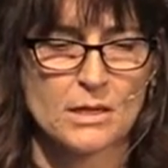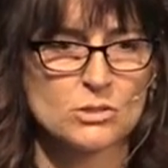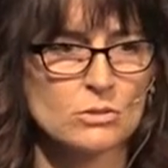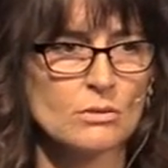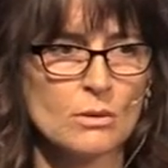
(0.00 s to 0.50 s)

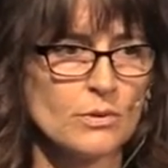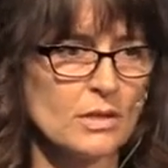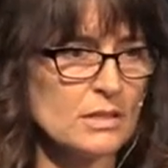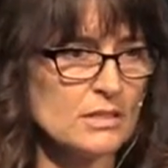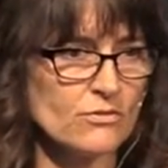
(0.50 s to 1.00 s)
two
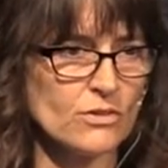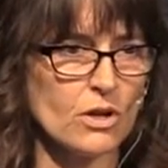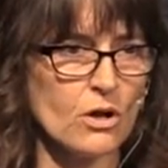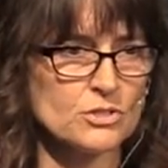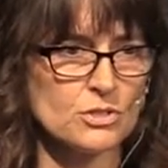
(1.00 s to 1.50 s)
completely different
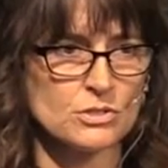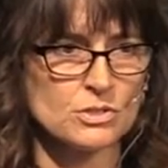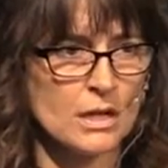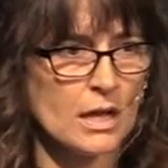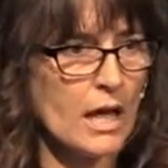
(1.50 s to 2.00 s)

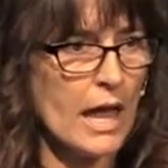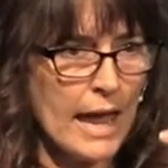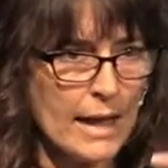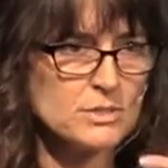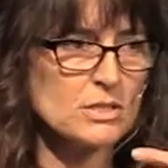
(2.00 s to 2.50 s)
cultures,
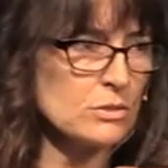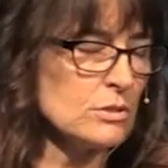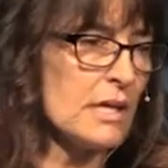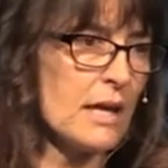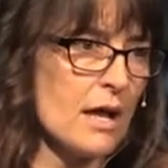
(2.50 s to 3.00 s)

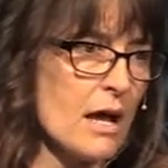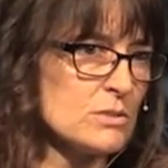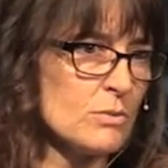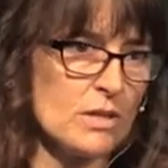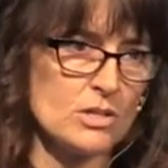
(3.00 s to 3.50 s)
absolutely at
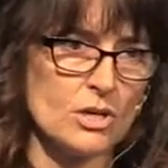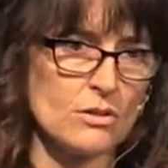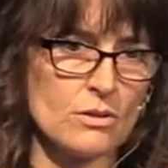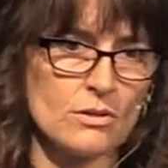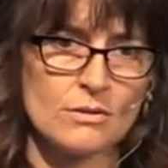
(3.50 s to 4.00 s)
odds with each
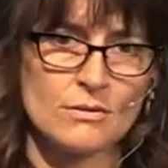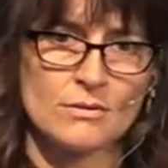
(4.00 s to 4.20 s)
other.